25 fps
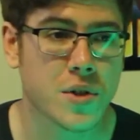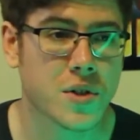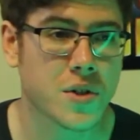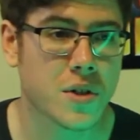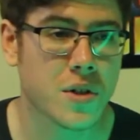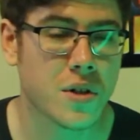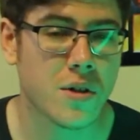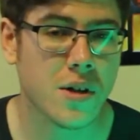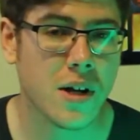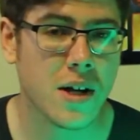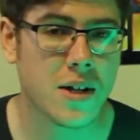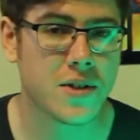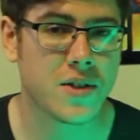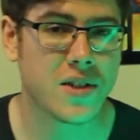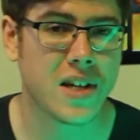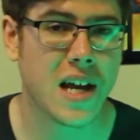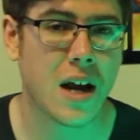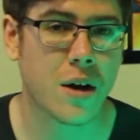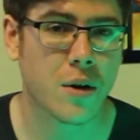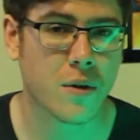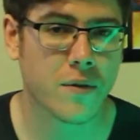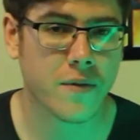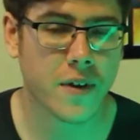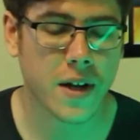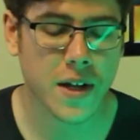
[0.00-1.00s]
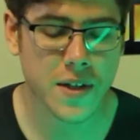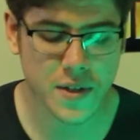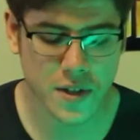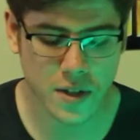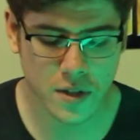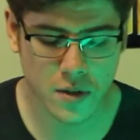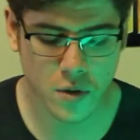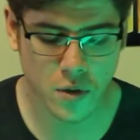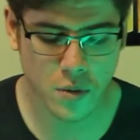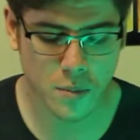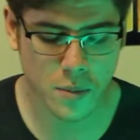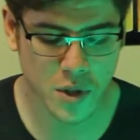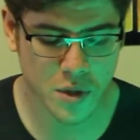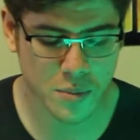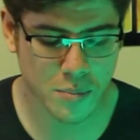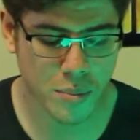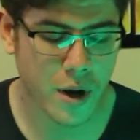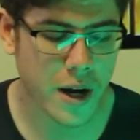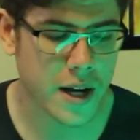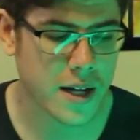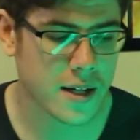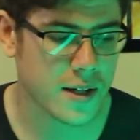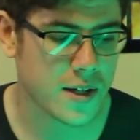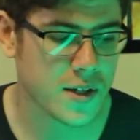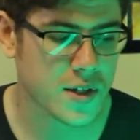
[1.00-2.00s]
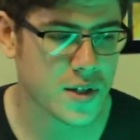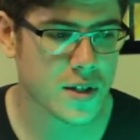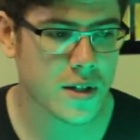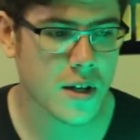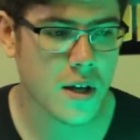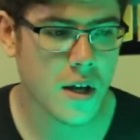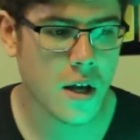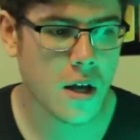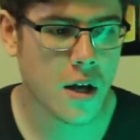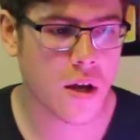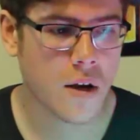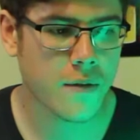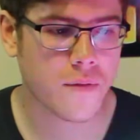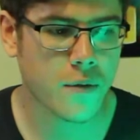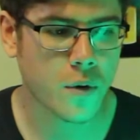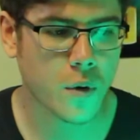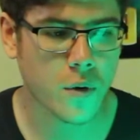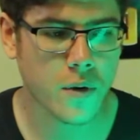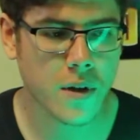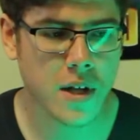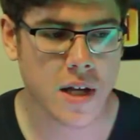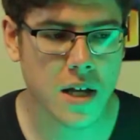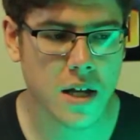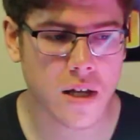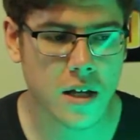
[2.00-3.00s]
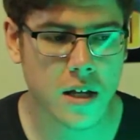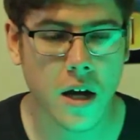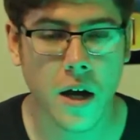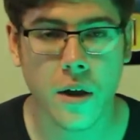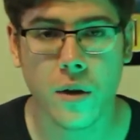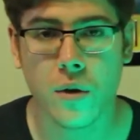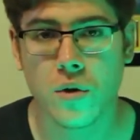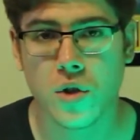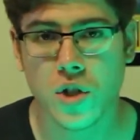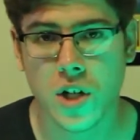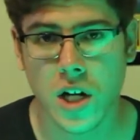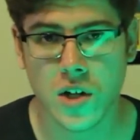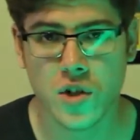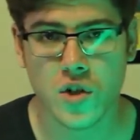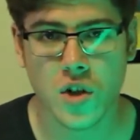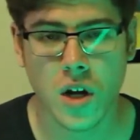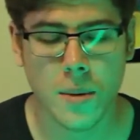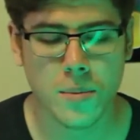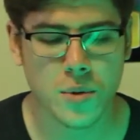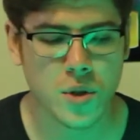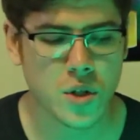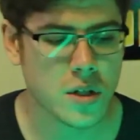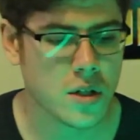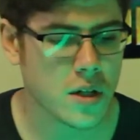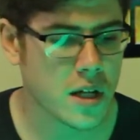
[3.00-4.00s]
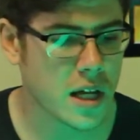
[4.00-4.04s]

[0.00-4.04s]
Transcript: so you're not sacrificing too much brightness for the color change option.